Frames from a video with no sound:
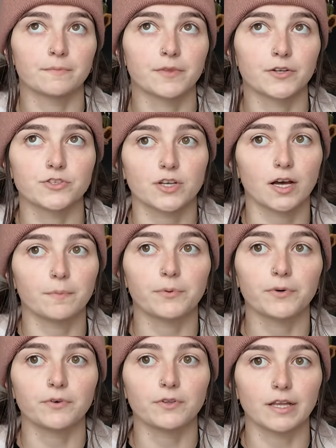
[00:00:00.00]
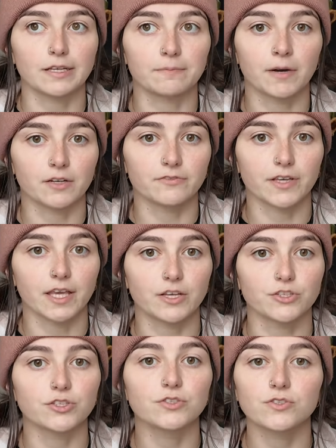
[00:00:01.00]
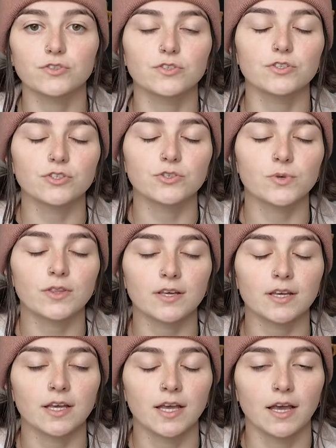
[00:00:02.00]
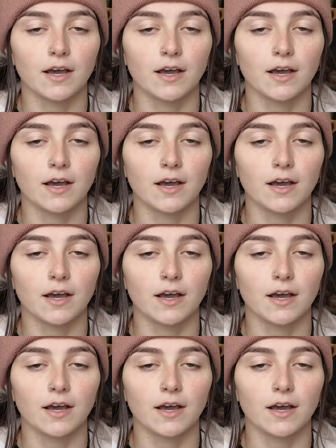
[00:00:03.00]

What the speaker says: There's a couple like modifications you can do with it,